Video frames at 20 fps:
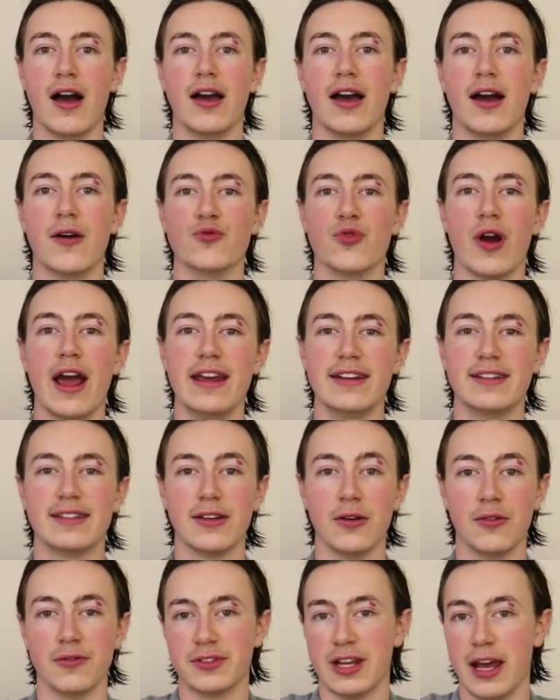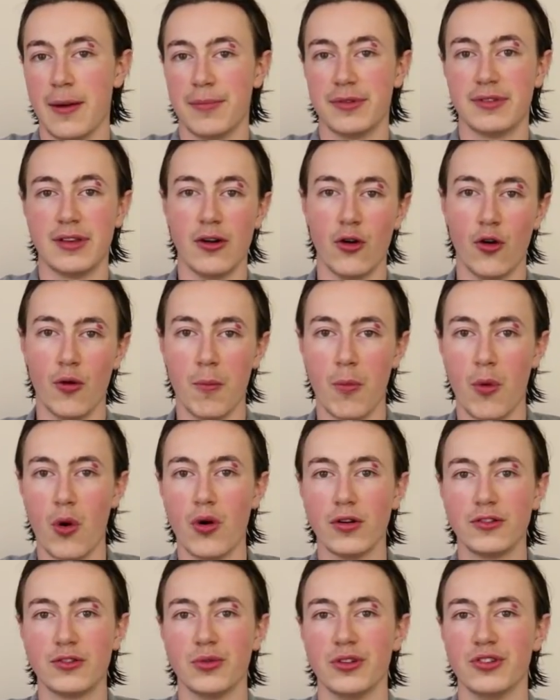a rate of 10% or
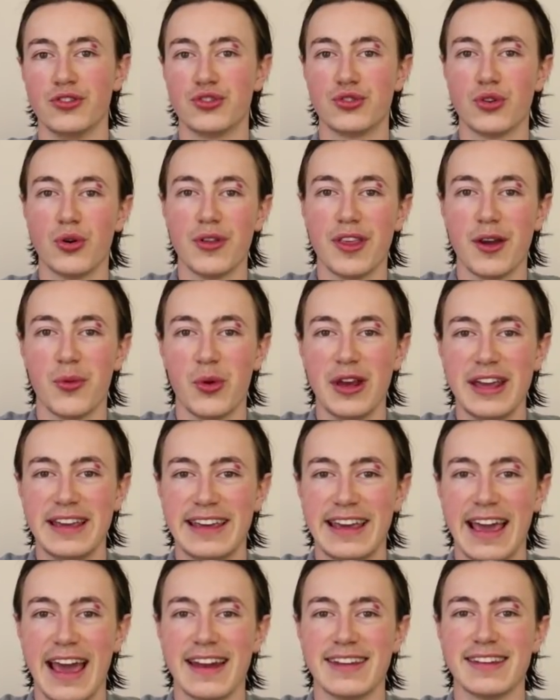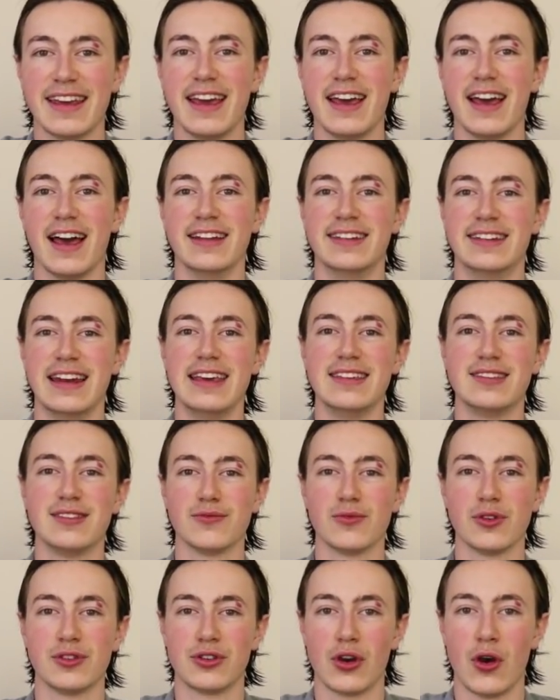more to ensure that we get a
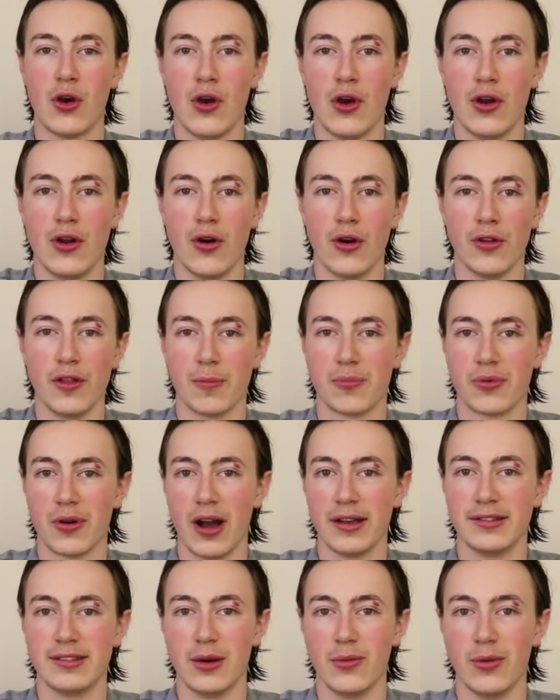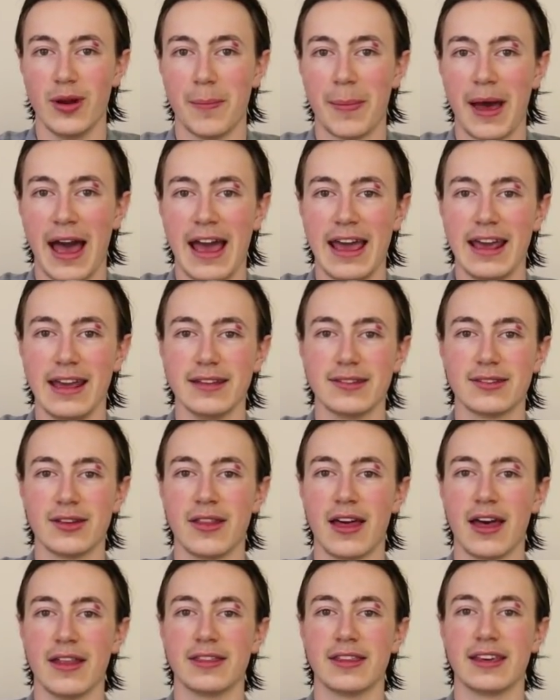decent return on the price that we're paying so
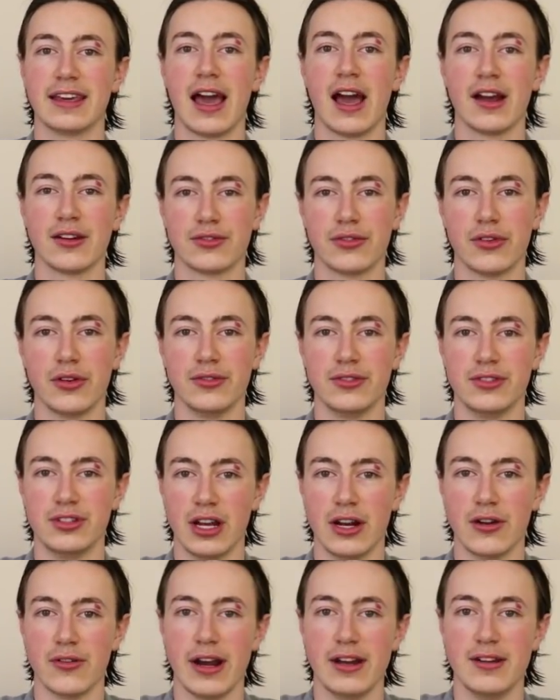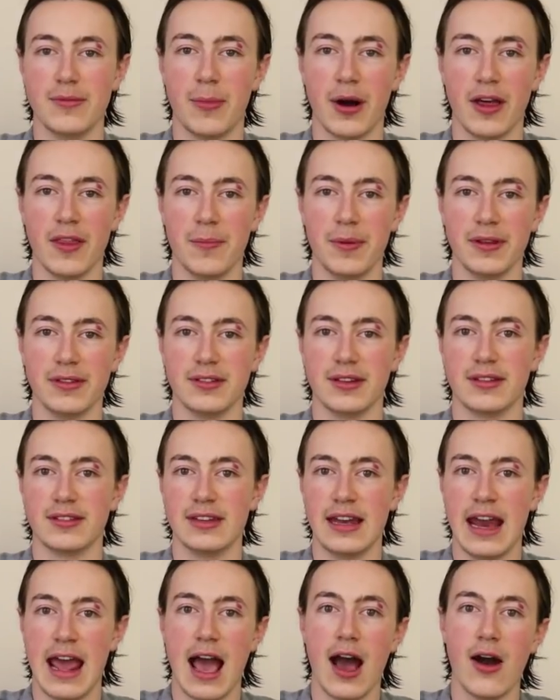that the cash flows generated by the business
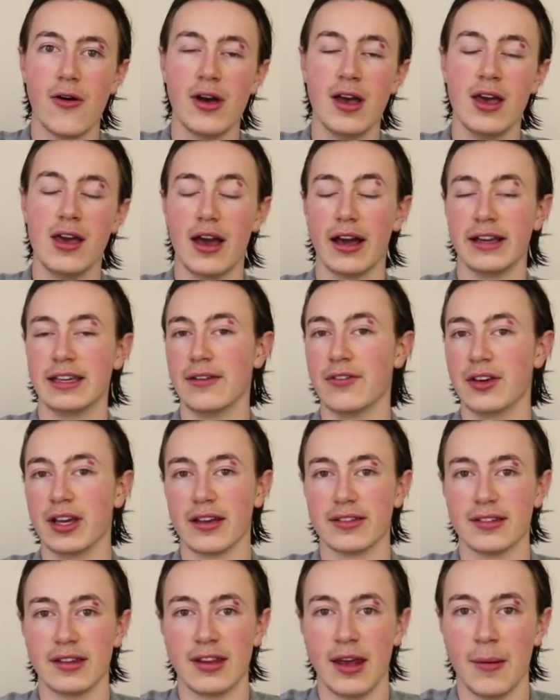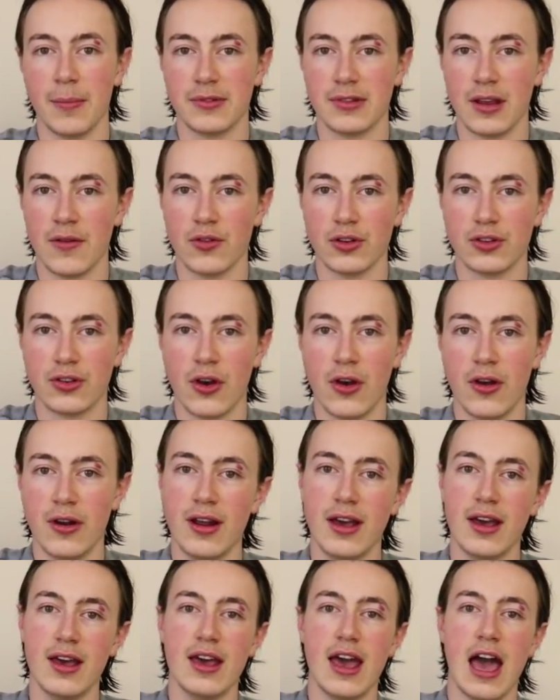now are giving us a 10%
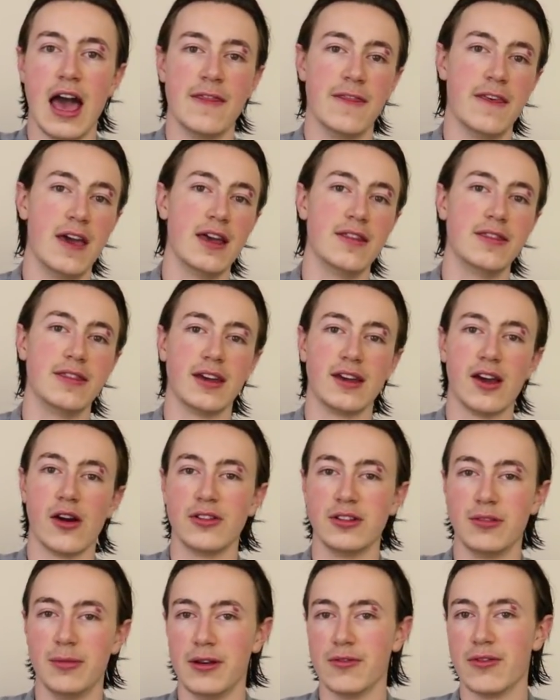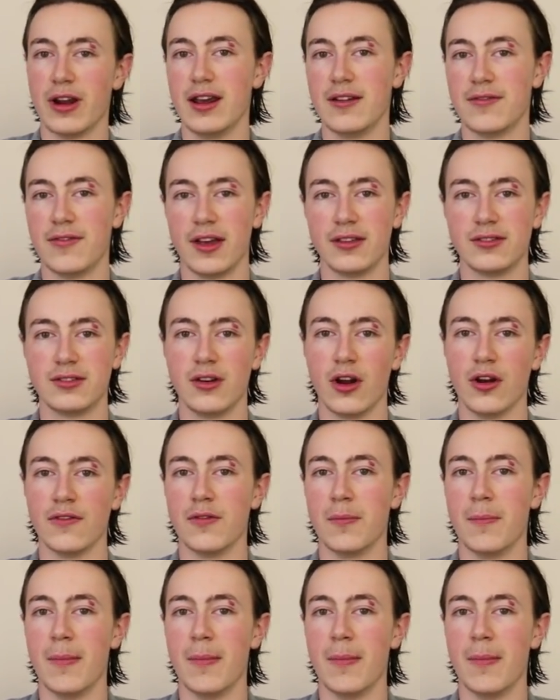return. And then they're going to be reinvested over